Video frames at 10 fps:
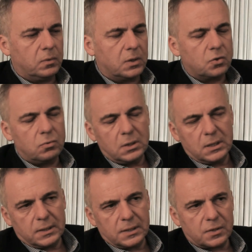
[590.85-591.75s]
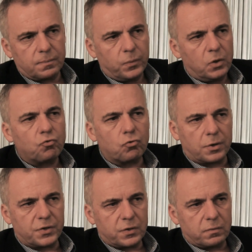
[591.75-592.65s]
that you need is
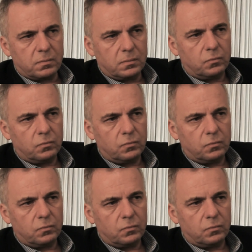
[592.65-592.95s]
trust.